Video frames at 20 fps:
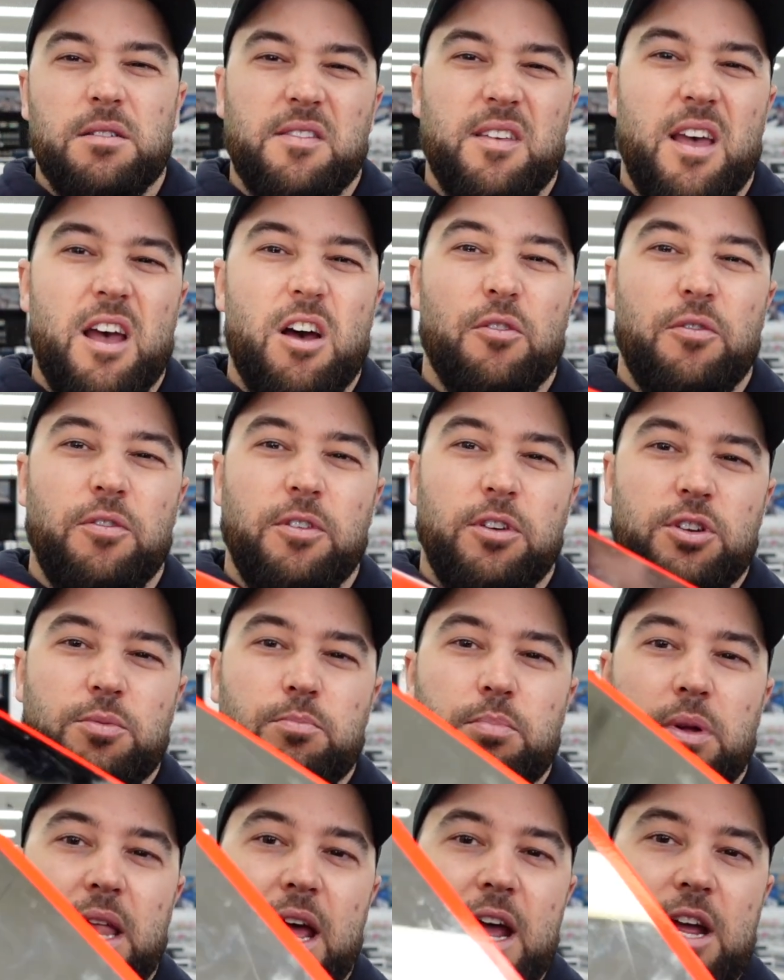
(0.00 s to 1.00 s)
sailfish,
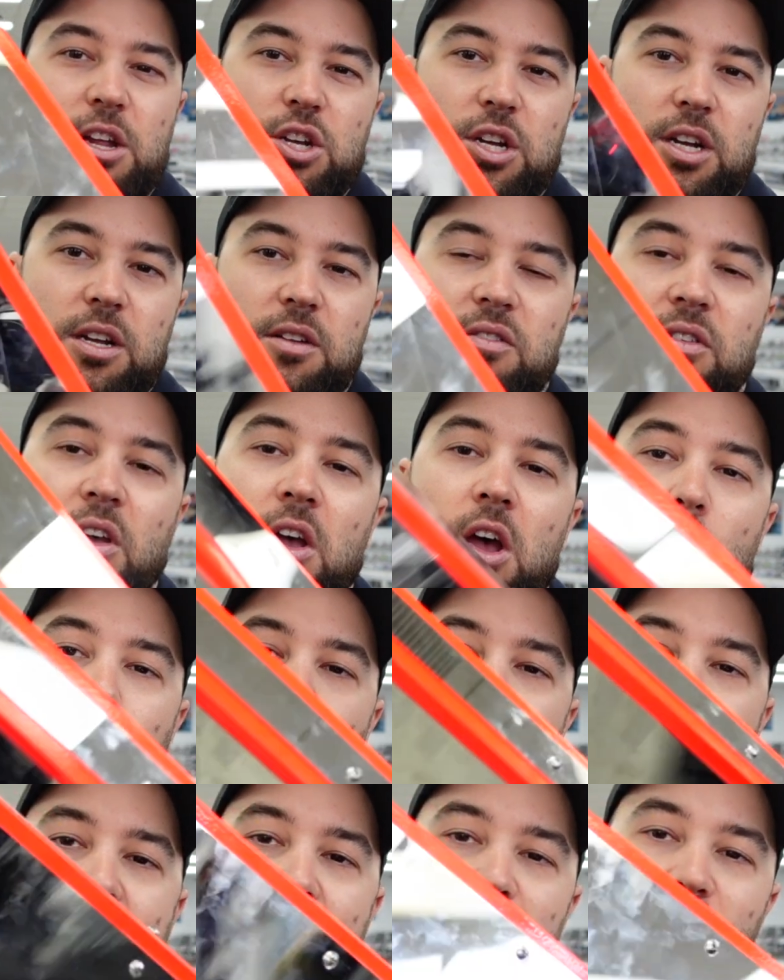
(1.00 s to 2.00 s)
pelagics.
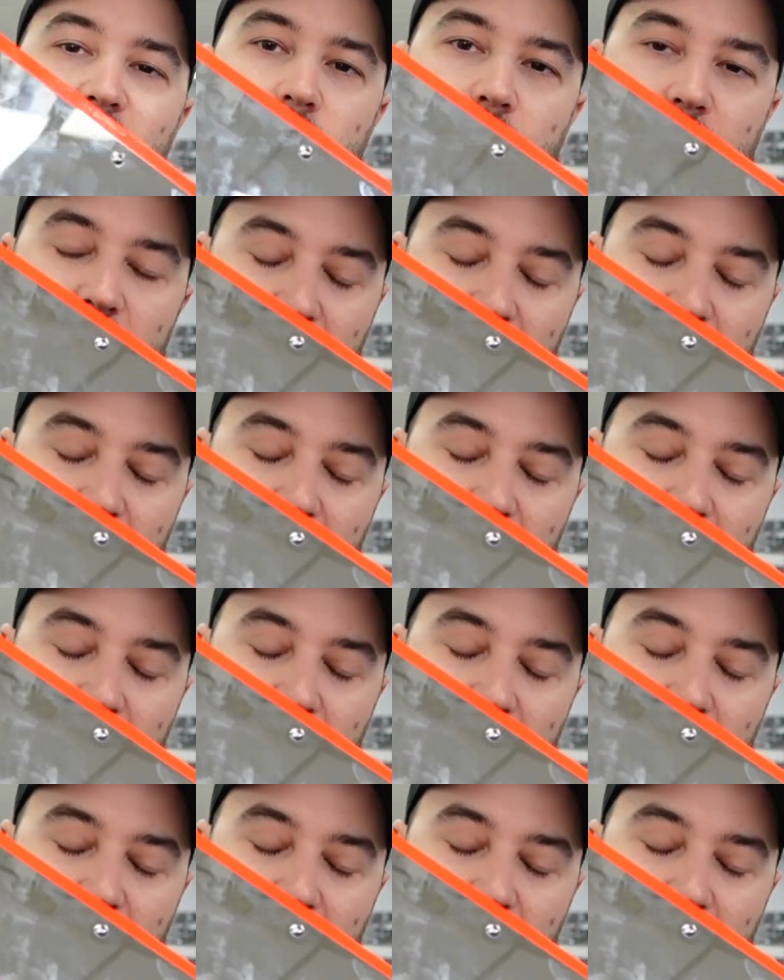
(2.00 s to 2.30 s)
We have them